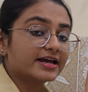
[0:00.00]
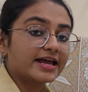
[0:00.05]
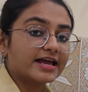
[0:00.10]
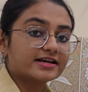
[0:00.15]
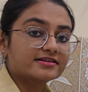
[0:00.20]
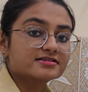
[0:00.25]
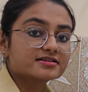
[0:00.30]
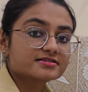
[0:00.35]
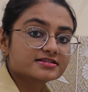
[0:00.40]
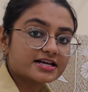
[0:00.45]

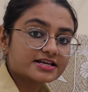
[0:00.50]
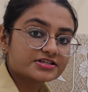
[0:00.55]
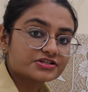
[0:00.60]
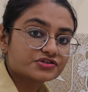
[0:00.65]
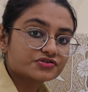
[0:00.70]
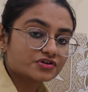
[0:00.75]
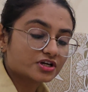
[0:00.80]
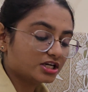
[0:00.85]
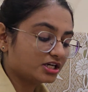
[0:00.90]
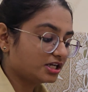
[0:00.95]

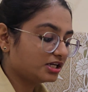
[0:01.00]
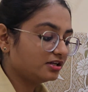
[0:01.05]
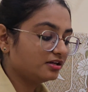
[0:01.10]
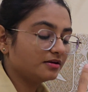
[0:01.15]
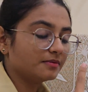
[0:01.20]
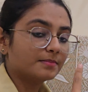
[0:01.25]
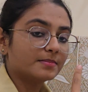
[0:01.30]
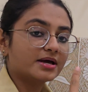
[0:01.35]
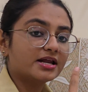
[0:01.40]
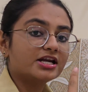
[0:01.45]
exercise training,
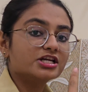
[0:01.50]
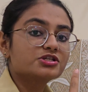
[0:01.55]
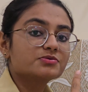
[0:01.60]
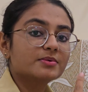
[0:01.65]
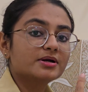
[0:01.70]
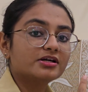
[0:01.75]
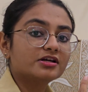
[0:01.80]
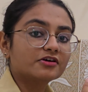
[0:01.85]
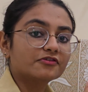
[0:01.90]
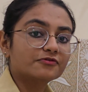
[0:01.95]

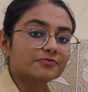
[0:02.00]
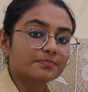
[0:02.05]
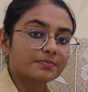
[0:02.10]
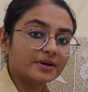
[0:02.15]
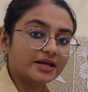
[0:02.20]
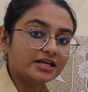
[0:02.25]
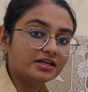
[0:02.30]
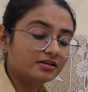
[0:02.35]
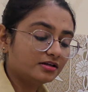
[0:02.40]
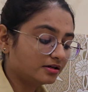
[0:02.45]
management of
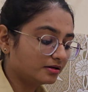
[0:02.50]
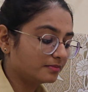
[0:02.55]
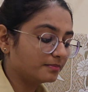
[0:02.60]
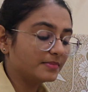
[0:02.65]
pain,